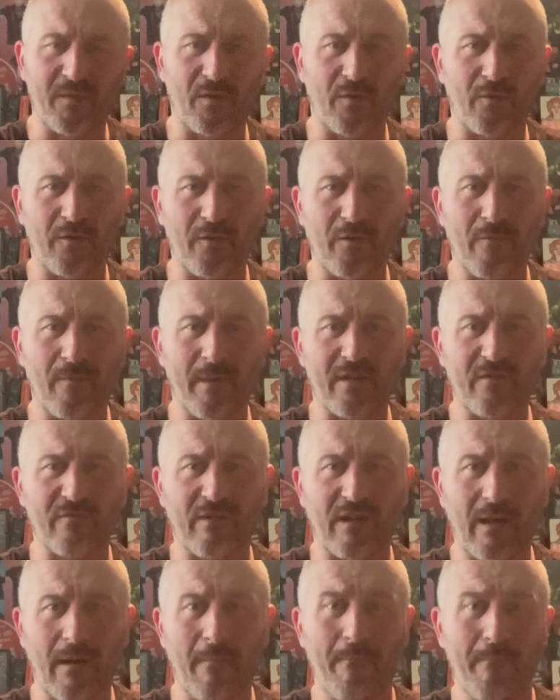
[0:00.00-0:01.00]
the audio mix
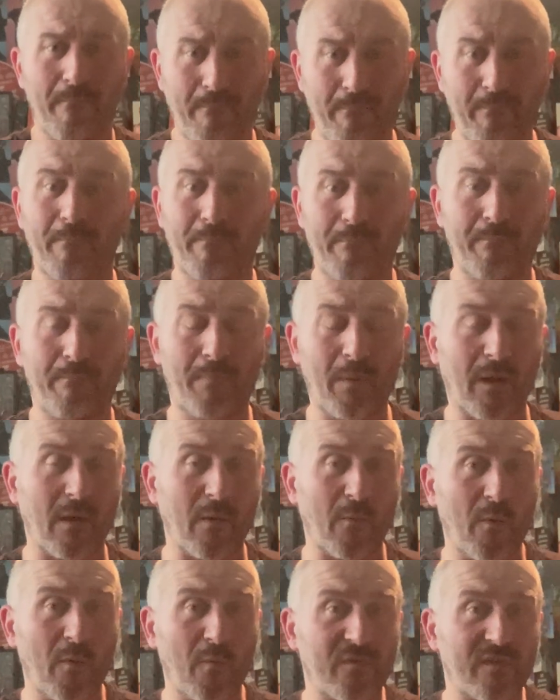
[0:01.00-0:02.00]
right up. But I
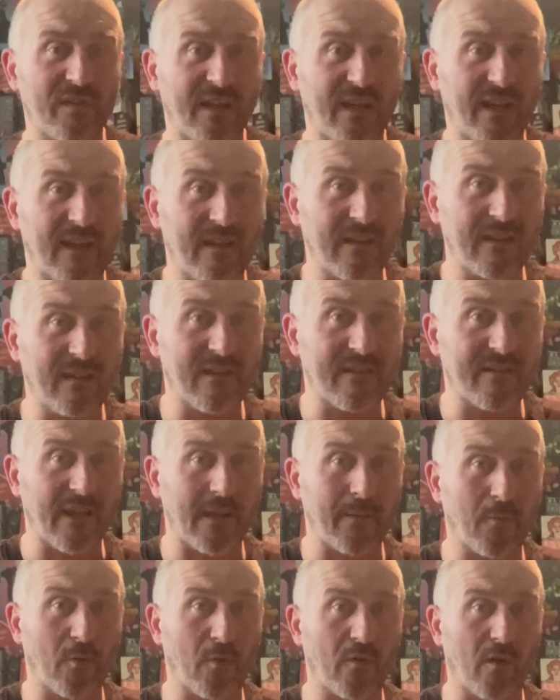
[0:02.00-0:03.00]
will say this
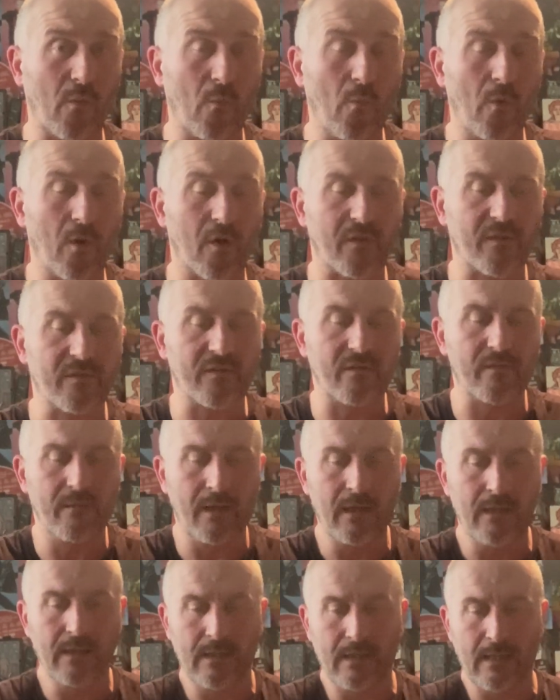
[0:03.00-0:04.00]
time around it works.
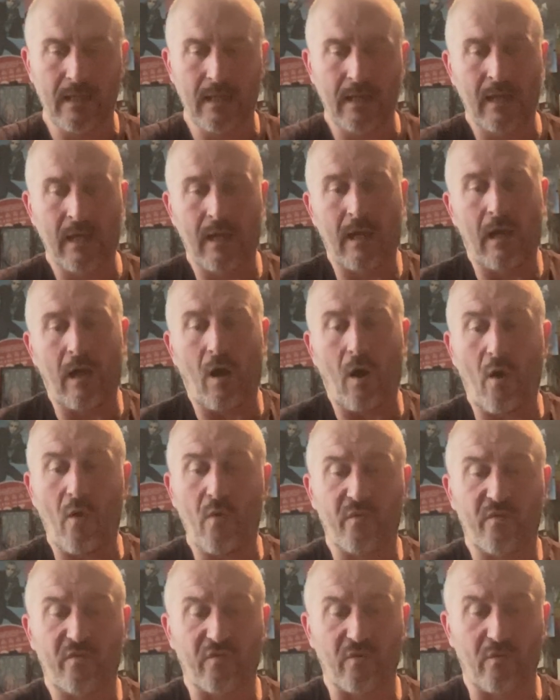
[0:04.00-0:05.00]

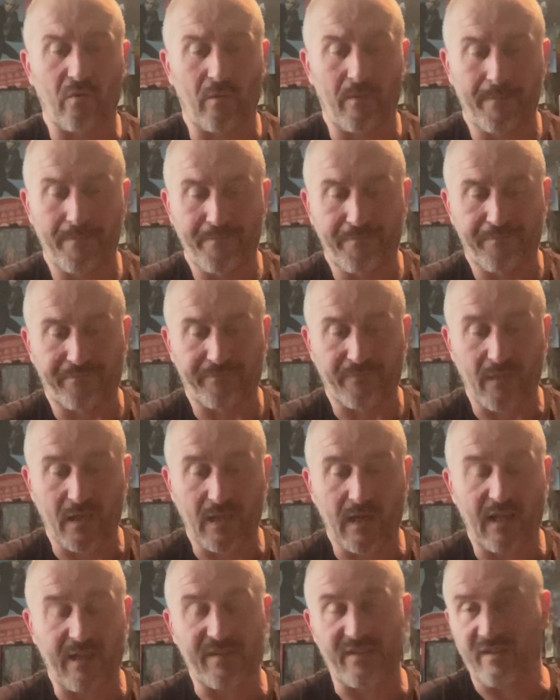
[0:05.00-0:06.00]
Also,
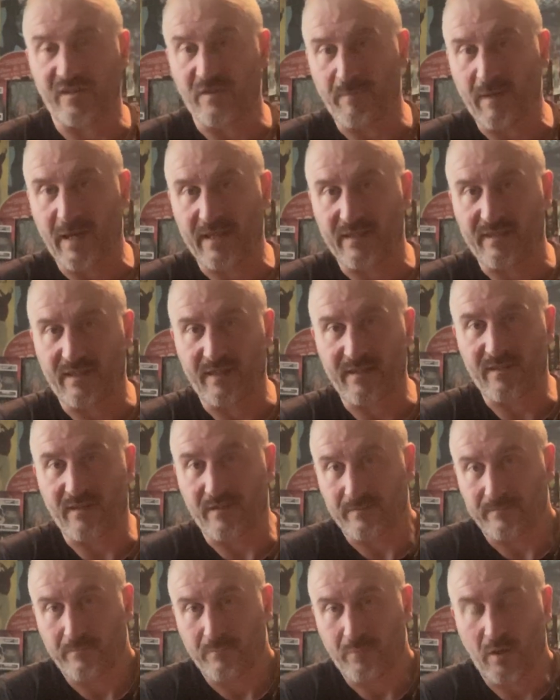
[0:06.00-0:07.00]
as expected,
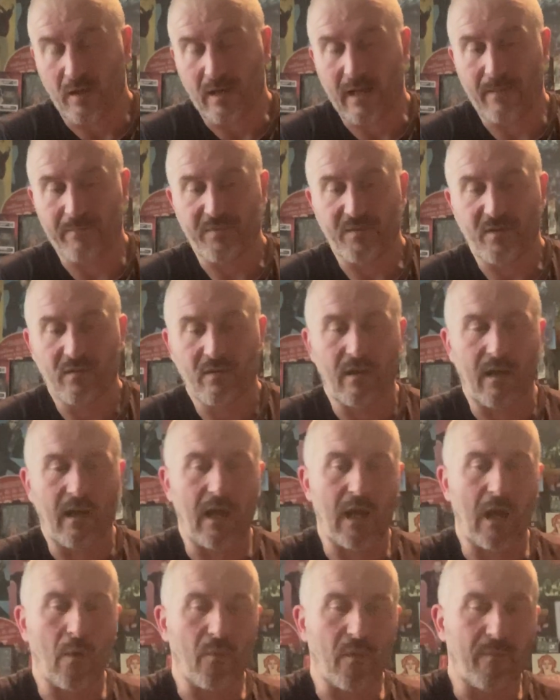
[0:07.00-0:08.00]
perhaps,
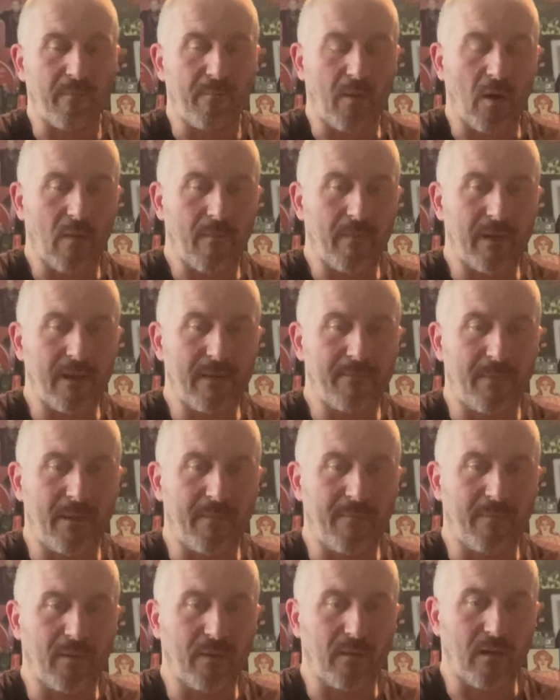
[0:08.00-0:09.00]
with Barbie,
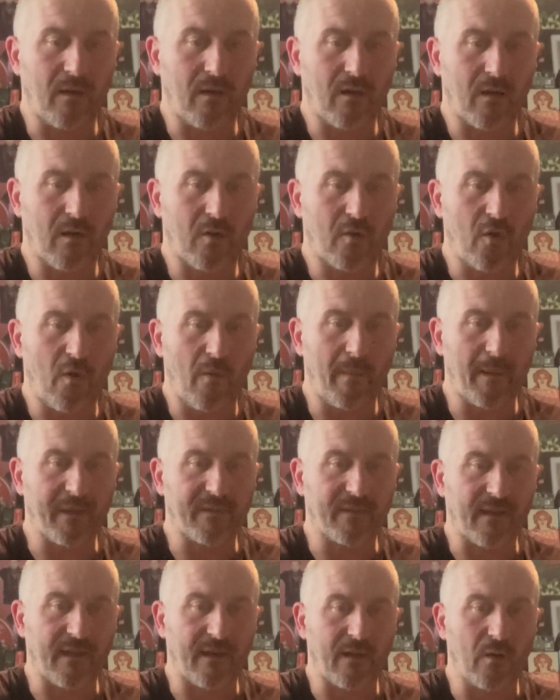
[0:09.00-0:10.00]
people are
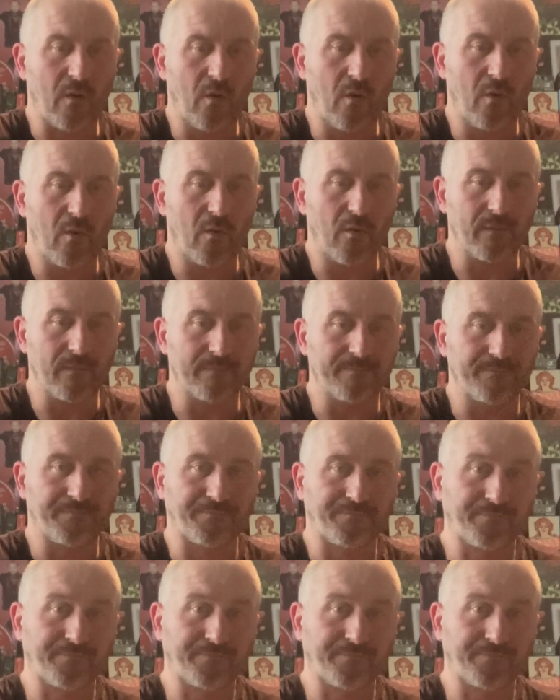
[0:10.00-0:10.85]
commenting on